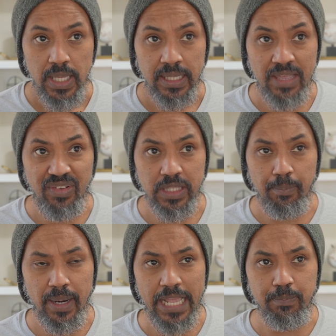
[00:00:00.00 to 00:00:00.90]
giving the
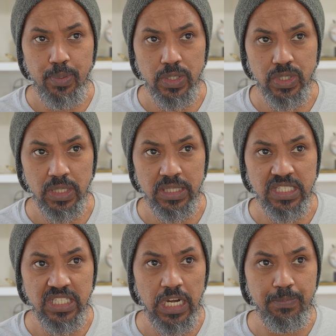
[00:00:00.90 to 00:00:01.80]
blind person a
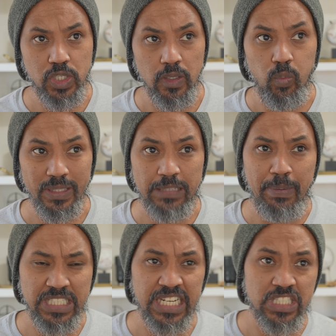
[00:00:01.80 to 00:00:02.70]
description of what the
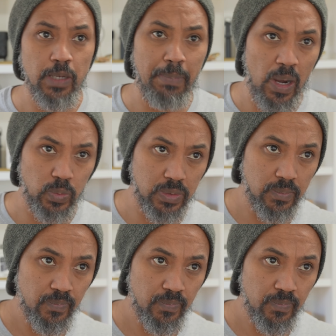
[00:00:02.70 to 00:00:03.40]
picture is about.